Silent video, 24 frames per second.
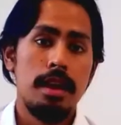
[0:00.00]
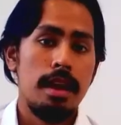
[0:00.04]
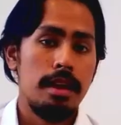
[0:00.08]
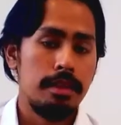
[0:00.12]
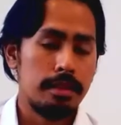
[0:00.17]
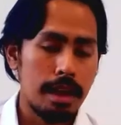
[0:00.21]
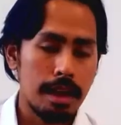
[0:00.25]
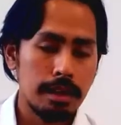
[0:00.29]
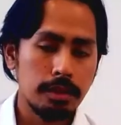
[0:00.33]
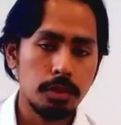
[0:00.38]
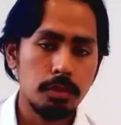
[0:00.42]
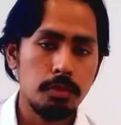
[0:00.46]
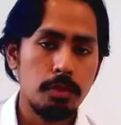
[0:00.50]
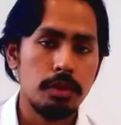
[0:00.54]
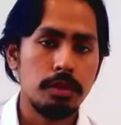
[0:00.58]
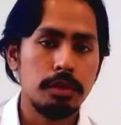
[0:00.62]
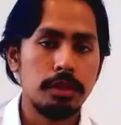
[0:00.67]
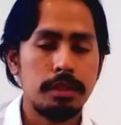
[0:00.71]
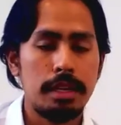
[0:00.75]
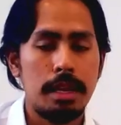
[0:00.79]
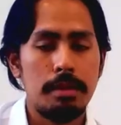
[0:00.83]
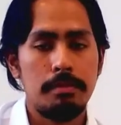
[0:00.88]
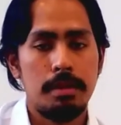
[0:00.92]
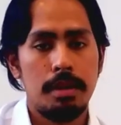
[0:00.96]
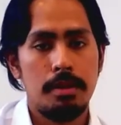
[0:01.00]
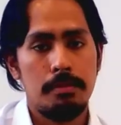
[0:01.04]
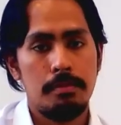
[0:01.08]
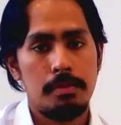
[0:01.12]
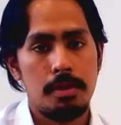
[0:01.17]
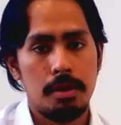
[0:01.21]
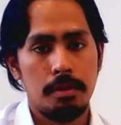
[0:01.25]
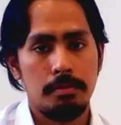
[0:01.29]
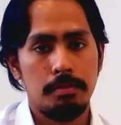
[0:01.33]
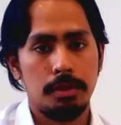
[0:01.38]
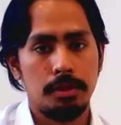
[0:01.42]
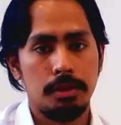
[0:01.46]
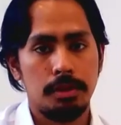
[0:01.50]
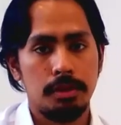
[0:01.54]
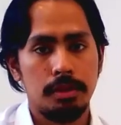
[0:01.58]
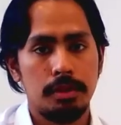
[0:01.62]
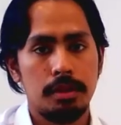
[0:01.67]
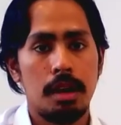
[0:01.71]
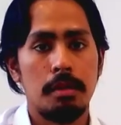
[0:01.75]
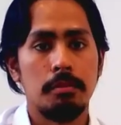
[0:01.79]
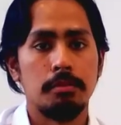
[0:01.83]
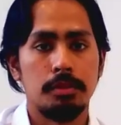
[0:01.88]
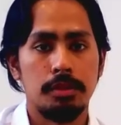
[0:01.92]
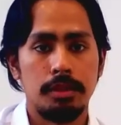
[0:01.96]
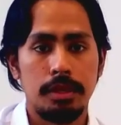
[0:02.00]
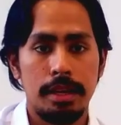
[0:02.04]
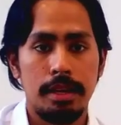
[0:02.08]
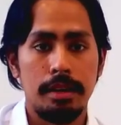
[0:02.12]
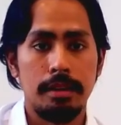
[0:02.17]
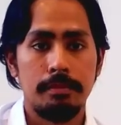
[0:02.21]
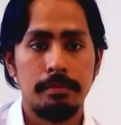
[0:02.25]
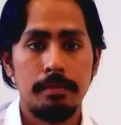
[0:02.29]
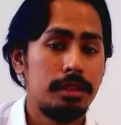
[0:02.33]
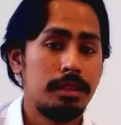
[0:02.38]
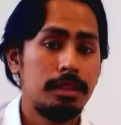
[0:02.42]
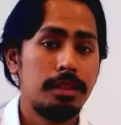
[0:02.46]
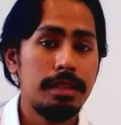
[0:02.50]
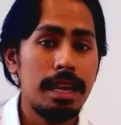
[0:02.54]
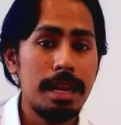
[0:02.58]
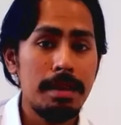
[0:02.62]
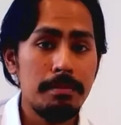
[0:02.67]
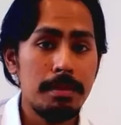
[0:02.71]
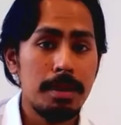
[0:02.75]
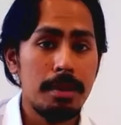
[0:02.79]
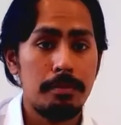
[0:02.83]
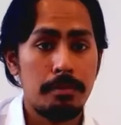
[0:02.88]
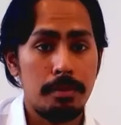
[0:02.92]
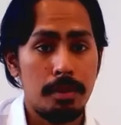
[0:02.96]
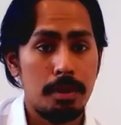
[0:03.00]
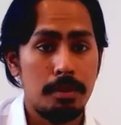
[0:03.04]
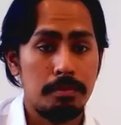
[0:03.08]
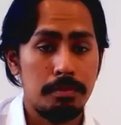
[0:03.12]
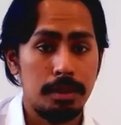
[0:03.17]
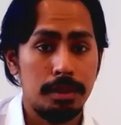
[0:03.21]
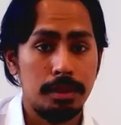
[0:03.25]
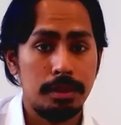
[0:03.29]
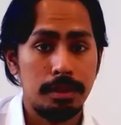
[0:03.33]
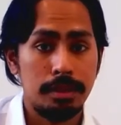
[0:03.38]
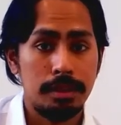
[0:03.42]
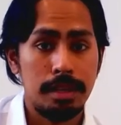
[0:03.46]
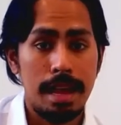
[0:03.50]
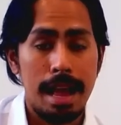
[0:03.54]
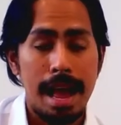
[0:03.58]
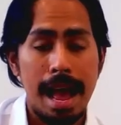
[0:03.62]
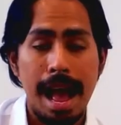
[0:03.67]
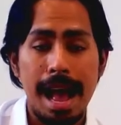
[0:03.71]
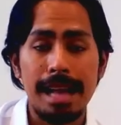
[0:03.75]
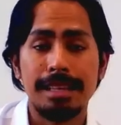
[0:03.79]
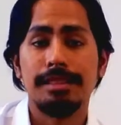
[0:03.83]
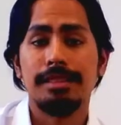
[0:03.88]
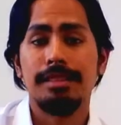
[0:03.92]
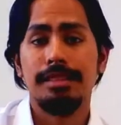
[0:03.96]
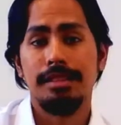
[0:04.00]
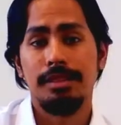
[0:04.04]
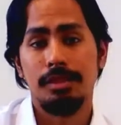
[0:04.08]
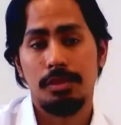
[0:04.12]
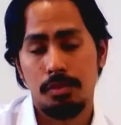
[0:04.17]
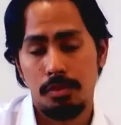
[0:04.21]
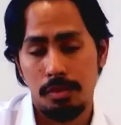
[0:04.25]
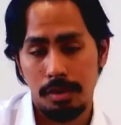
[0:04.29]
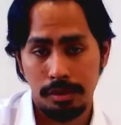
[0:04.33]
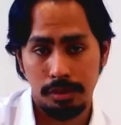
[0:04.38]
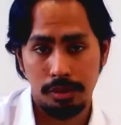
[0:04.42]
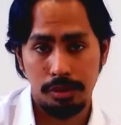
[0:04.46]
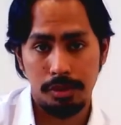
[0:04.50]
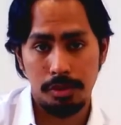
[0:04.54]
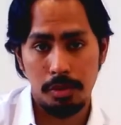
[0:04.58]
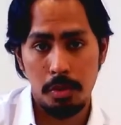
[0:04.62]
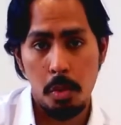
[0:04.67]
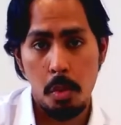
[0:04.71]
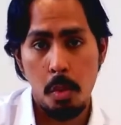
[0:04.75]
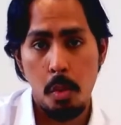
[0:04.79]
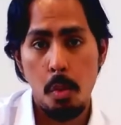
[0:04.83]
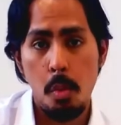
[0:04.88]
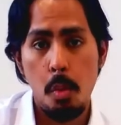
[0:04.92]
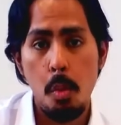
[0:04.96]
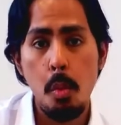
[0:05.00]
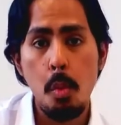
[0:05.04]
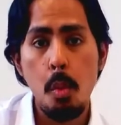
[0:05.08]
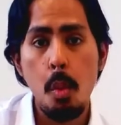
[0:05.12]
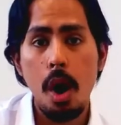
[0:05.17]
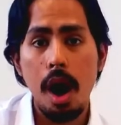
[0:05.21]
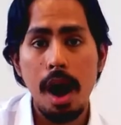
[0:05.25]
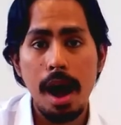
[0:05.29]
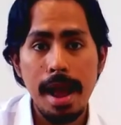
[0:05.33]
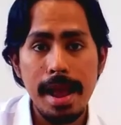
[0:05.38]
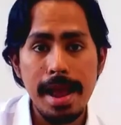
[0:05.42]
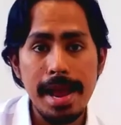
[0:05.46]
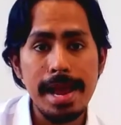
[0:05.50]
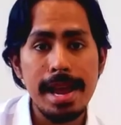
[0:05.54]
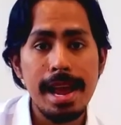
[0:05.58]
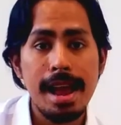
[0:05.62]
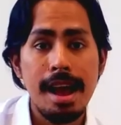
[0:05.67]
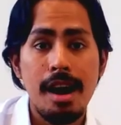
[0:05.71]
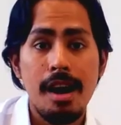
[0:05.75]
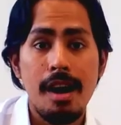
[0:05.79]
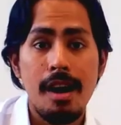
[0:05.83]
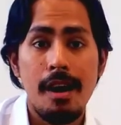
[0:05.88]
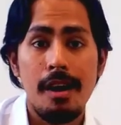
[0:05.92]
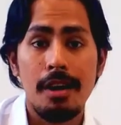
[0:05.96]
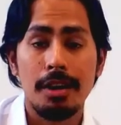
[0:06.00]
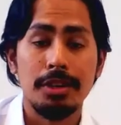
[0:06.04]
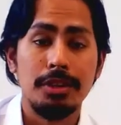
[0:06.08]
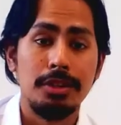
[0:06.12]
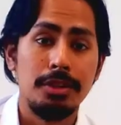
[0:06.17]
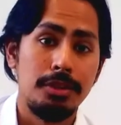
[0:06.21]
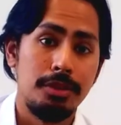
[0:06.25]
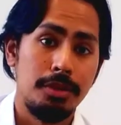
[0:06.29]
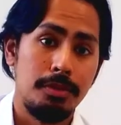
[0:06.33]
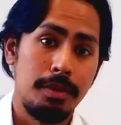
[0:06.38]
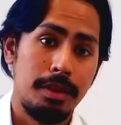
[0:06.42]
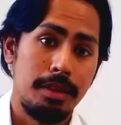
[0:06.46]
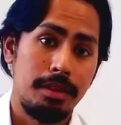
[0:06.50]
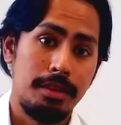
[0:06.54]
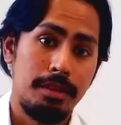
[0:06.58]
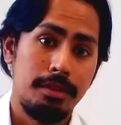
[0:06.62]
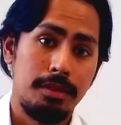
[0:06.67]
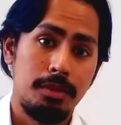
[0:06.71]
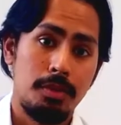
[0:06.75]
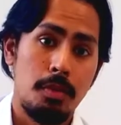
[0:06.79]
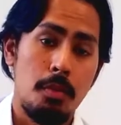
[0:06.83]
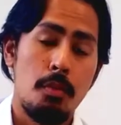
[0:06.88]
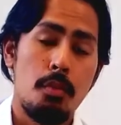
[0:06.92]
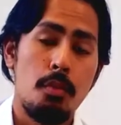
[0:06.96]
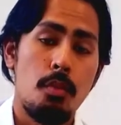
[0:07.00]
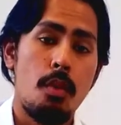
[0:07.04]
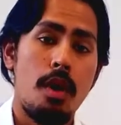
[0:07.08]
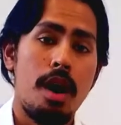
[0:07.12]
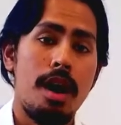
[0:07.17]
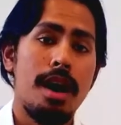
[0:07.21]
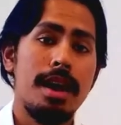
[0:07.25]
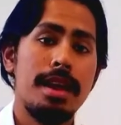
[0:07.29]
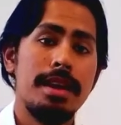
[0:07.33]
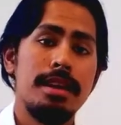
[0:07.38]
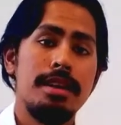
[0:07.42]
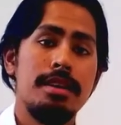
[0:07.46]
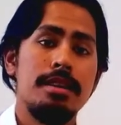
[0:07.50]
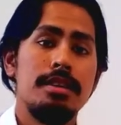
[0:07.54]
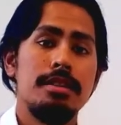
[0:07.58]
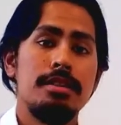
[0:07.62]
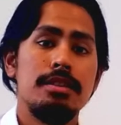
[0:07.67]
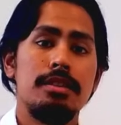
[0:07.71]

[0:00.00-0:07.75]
And that's where statement of purpose comes in. Statement of purpose asks this question: why are you doing this? Why